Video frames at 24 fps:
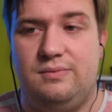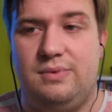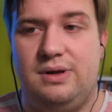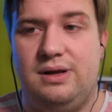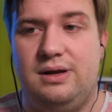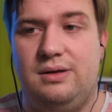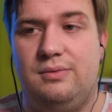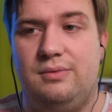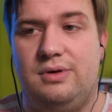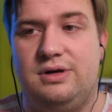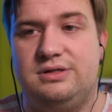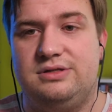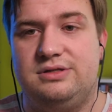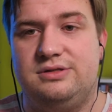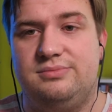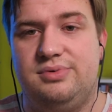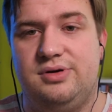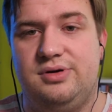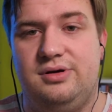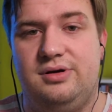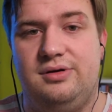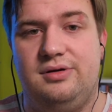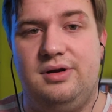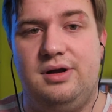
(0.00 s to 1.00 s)
want to
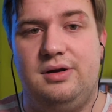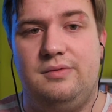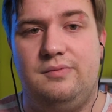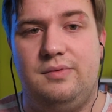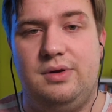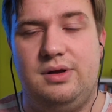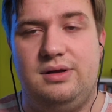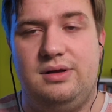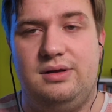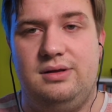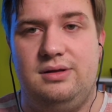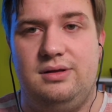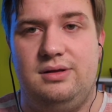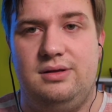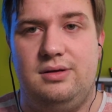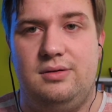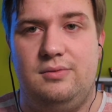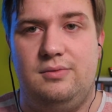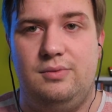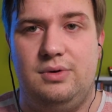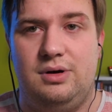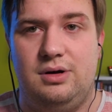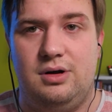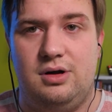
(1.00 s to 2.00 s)
support, and we
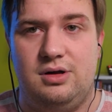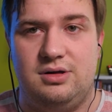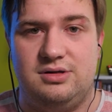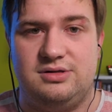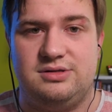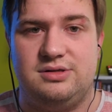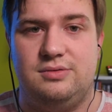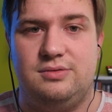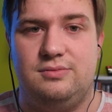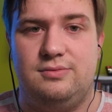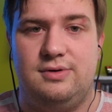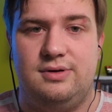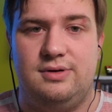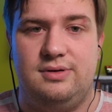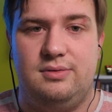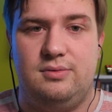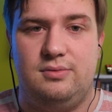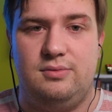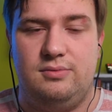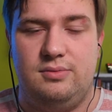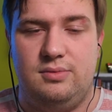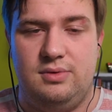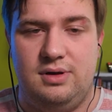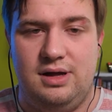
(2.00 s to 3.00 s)
will also
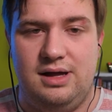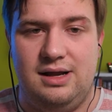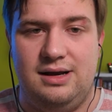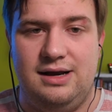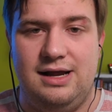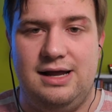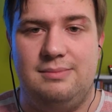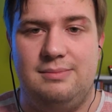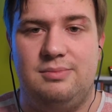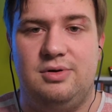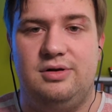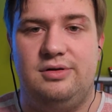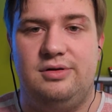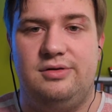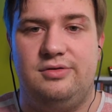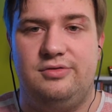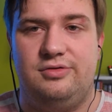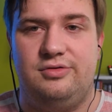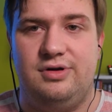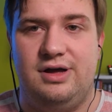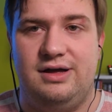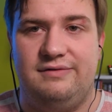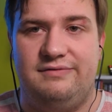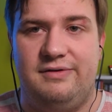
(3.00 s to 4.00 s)
enable you to
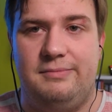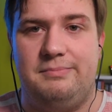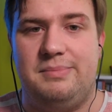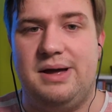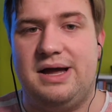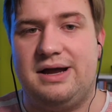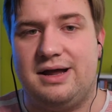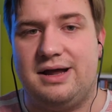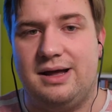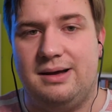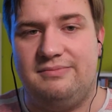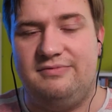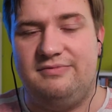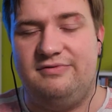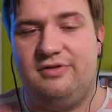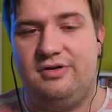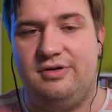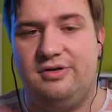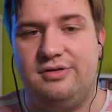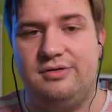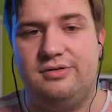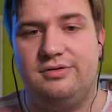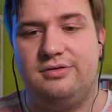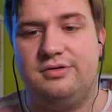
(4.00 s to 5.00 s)
have a backup for
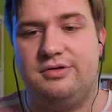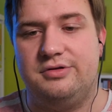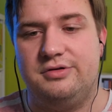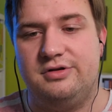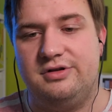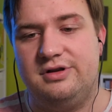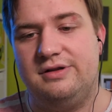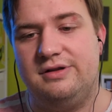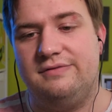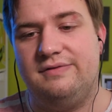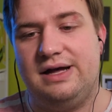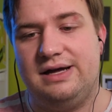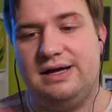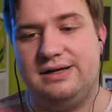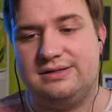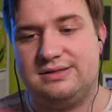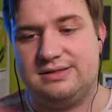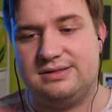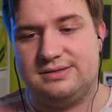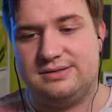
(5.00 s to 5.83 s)
your current device.